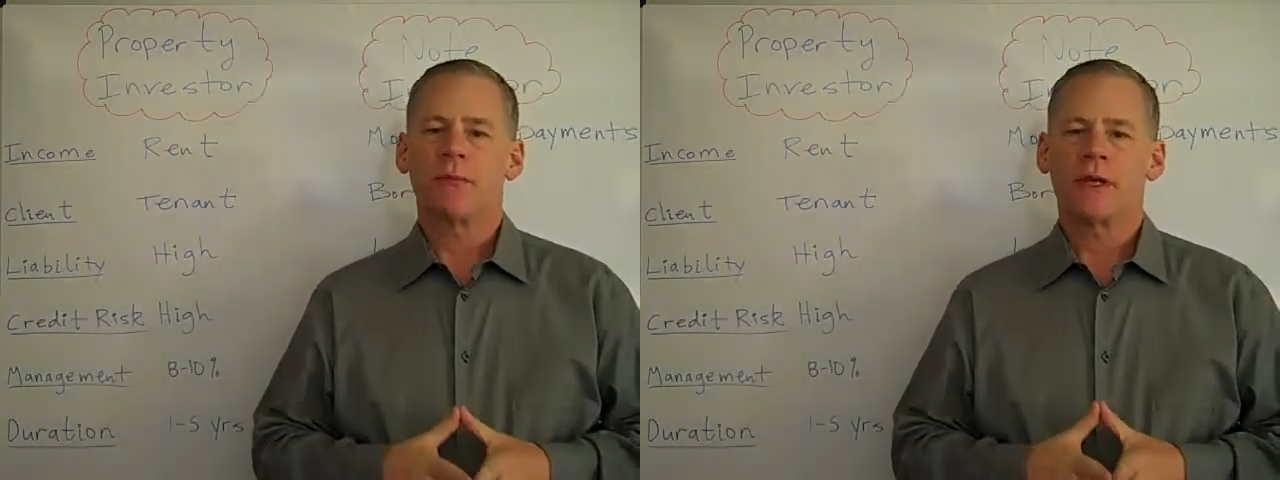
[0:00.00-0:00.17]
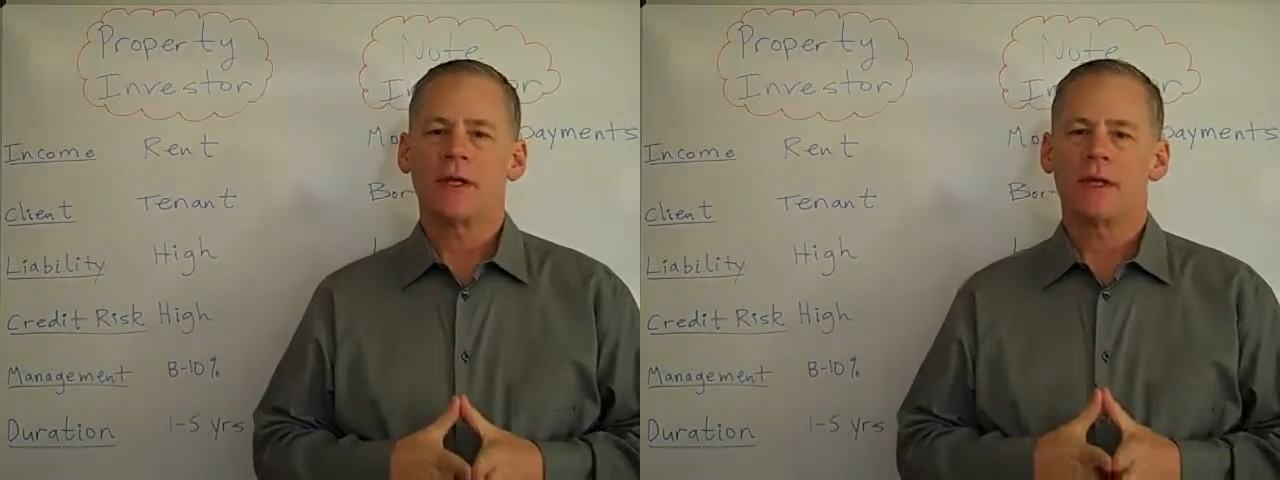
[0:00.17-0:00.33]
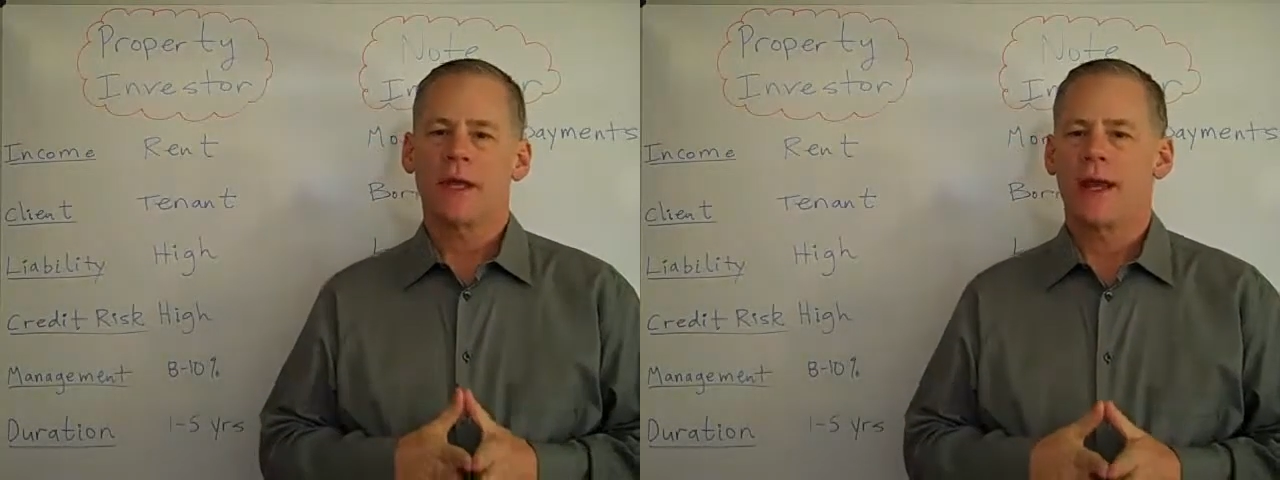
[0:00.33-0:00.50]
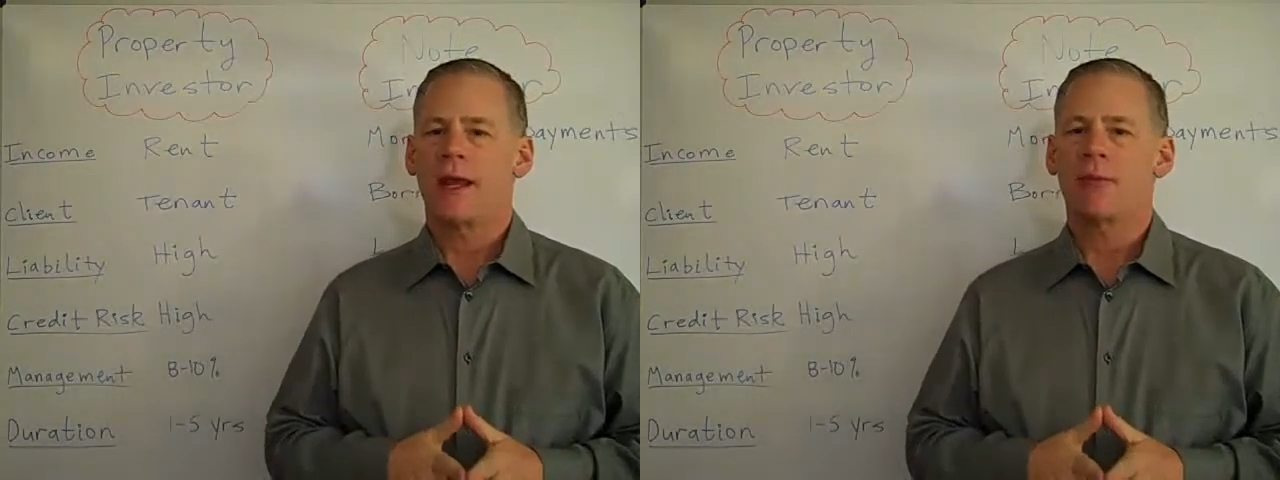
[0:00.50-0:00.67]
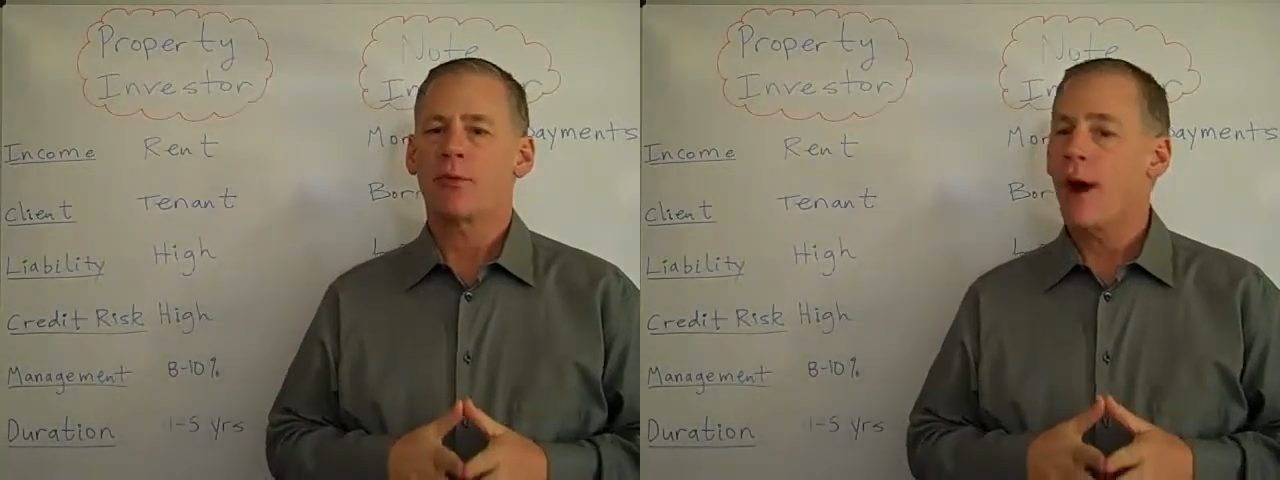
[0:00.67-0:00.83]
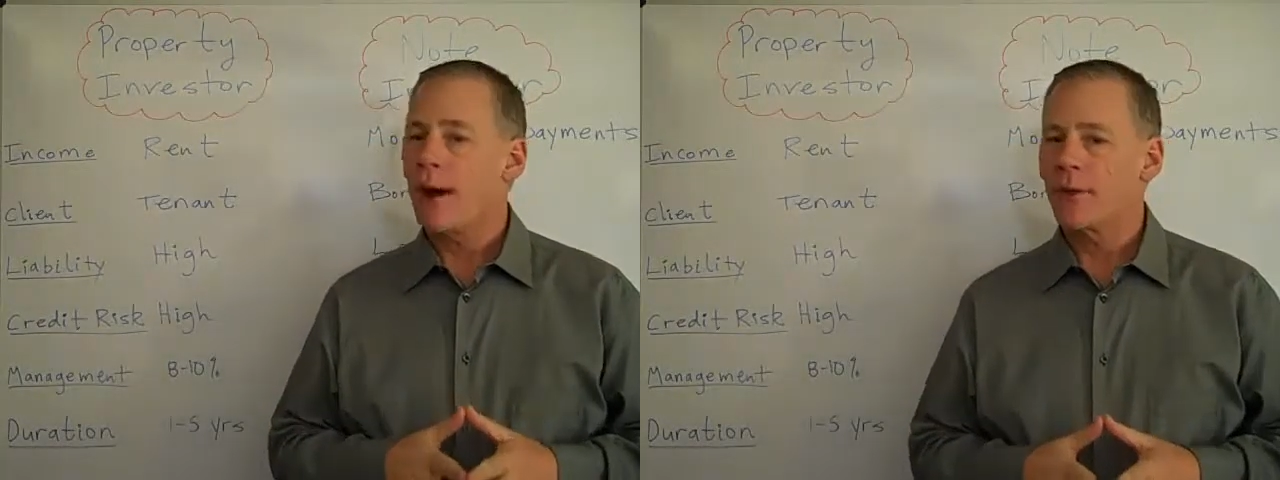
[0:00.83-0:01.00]
being a
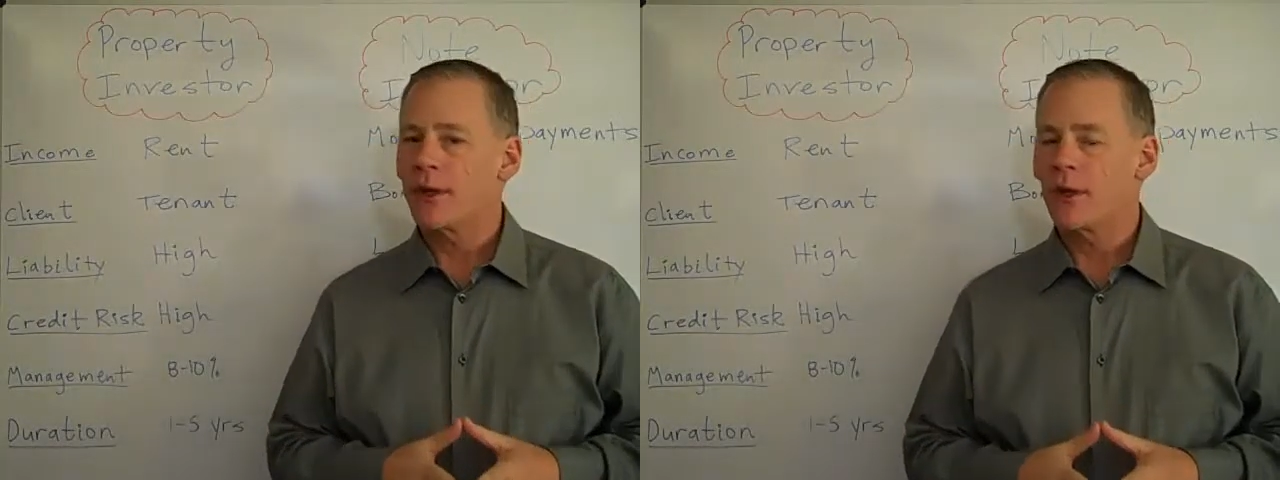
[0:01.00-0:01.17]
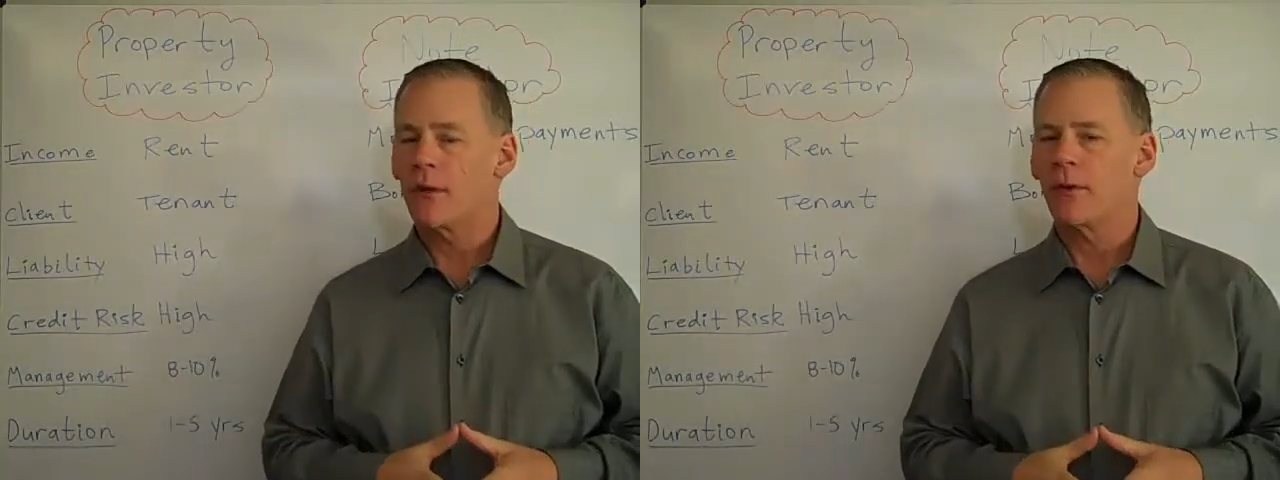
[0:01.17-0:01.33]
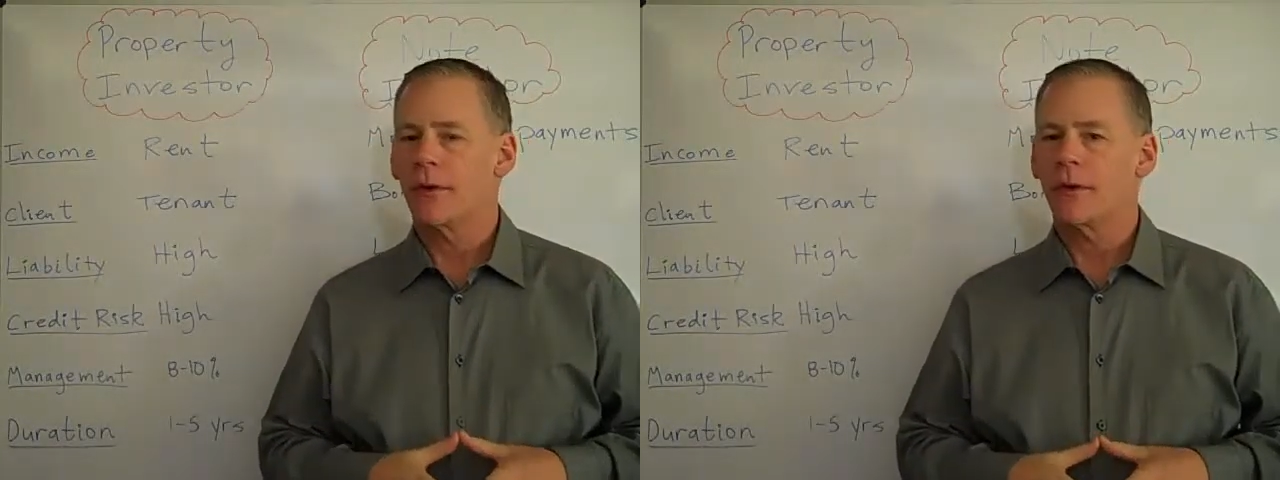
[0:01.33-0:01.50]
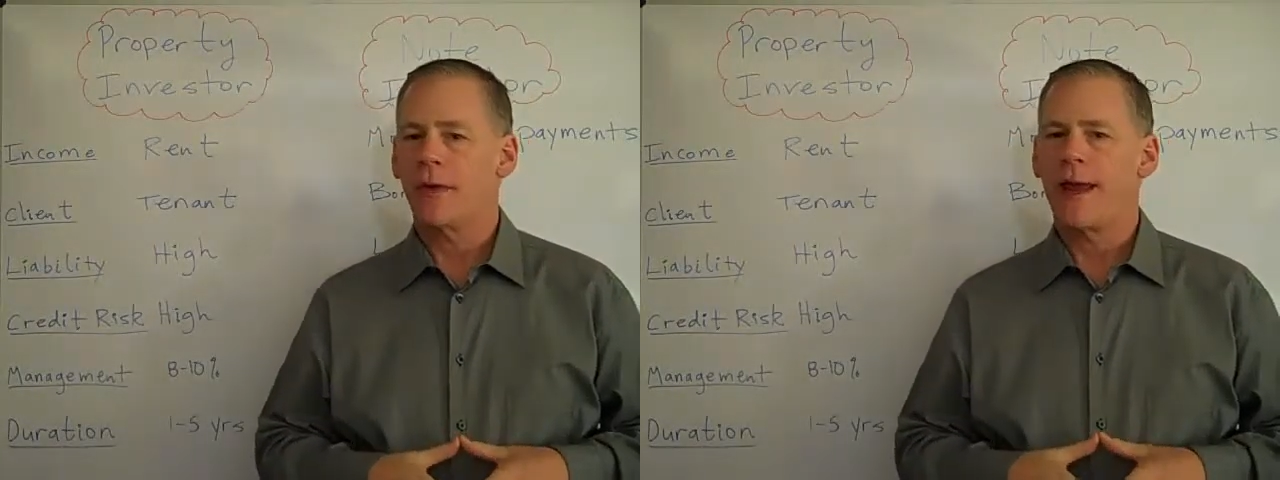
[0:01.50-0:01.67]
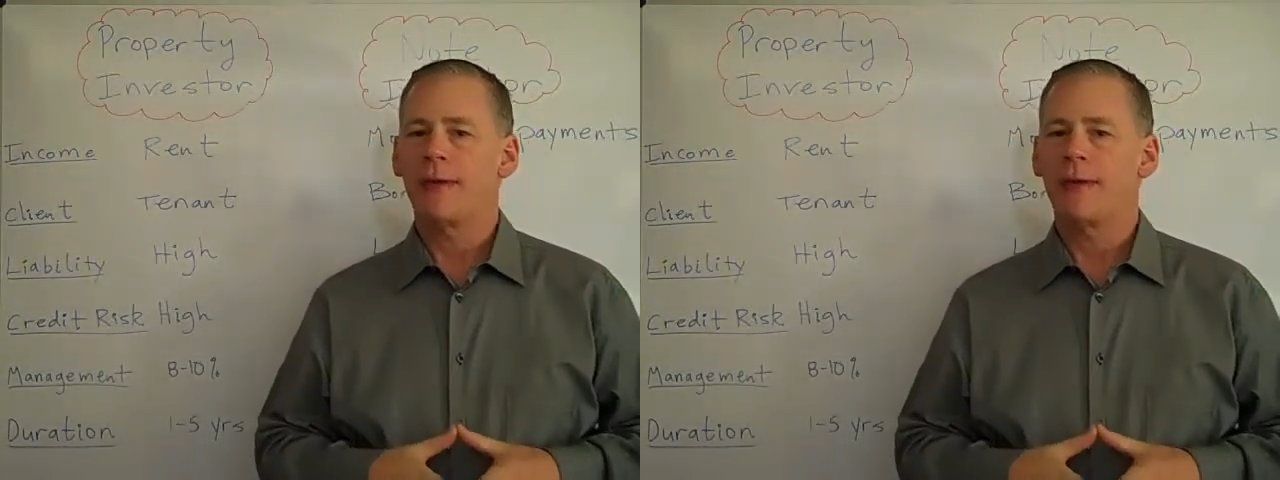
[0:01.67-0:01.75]
property owner